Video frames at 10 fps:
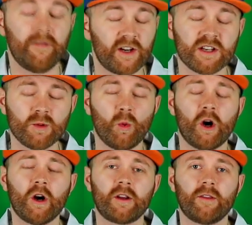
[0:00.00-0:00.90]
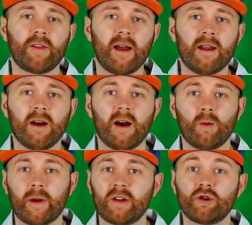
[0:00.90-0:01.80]
If it doesn't work, then
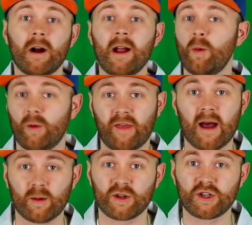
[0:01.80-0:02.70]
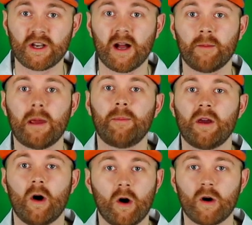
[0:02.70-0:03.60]
we can try it without the shell,
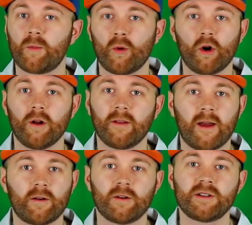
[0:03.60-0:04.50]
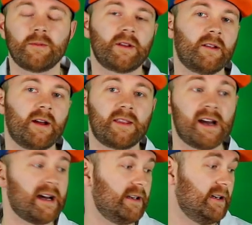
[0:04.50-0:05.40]
maybe a hard-boiled egg or something like
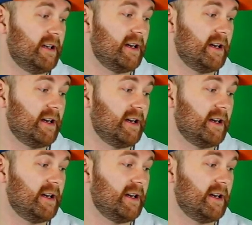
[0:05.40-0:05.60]
that.